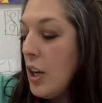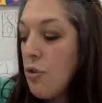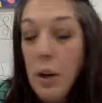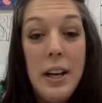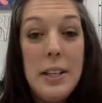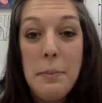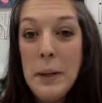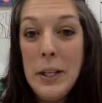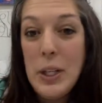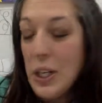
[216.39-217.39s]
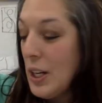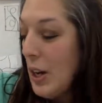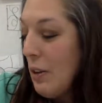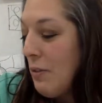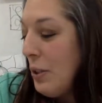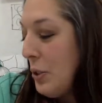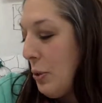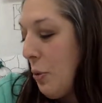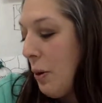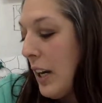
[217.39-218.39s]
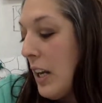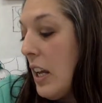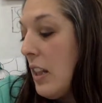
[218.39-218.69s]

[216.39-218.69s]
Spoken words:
Draw a depiction of the story.